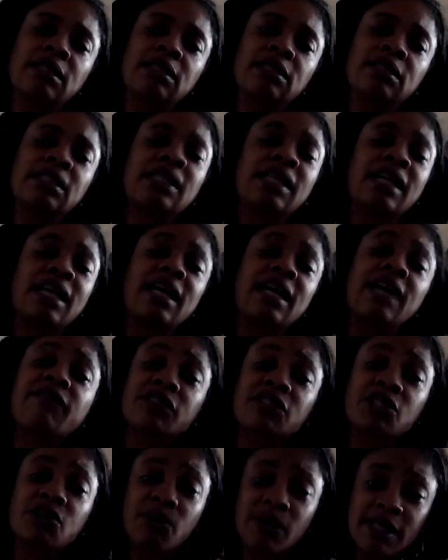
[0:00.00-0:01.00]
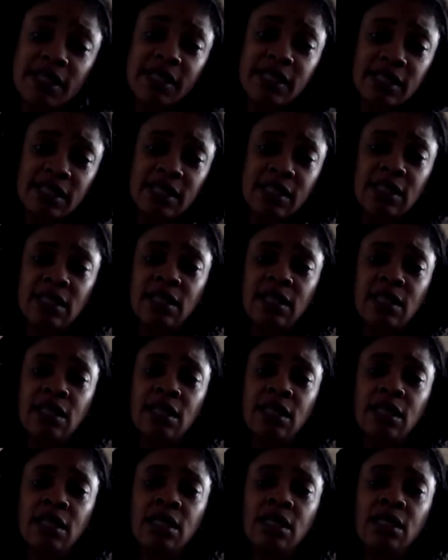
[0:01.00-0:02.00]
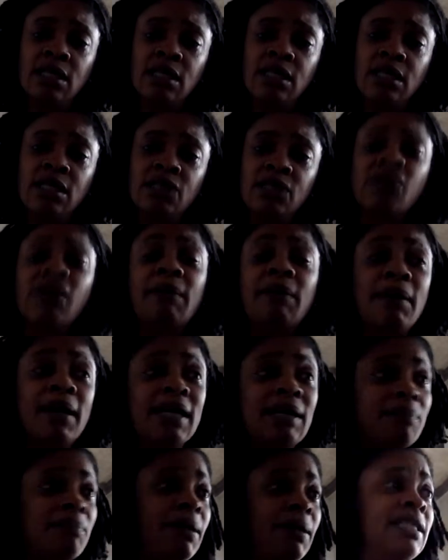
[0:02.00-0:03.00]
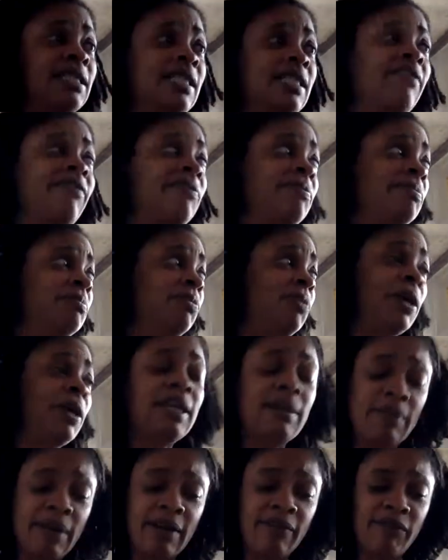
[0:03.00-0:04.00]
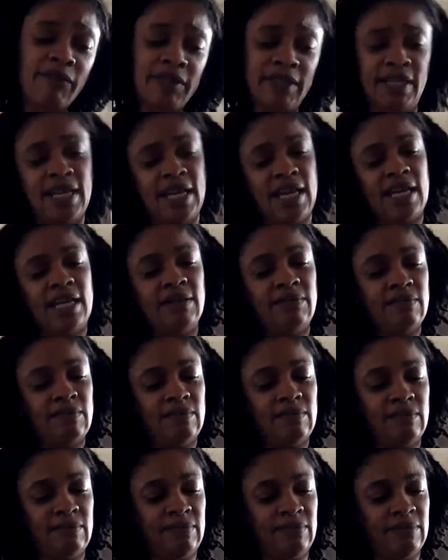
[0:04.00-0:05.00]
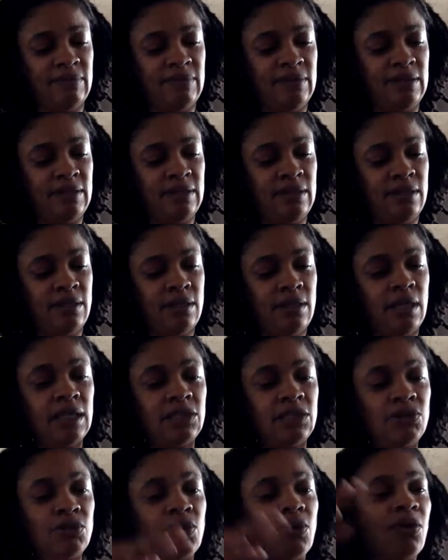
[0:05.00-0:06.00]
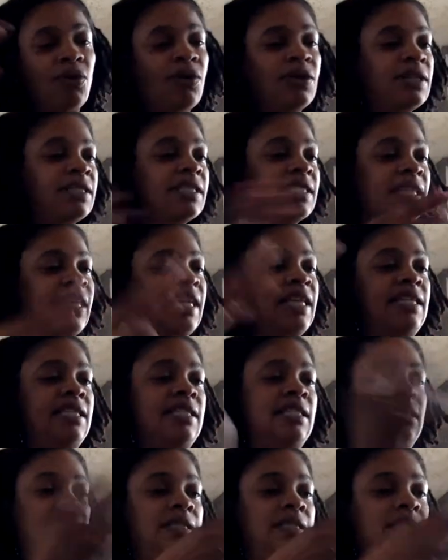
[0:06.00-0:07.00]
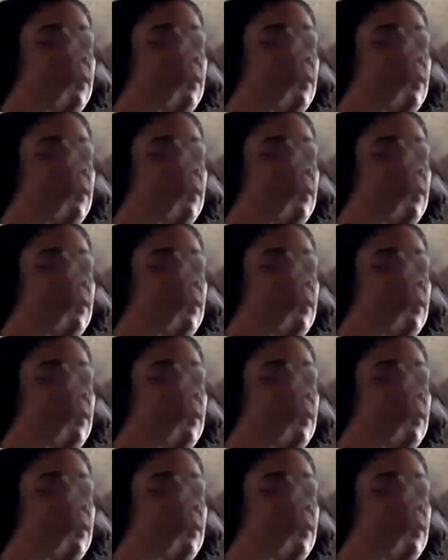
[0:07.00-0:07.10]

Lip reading: To not have a choice. So I basically wake up every day and do all these things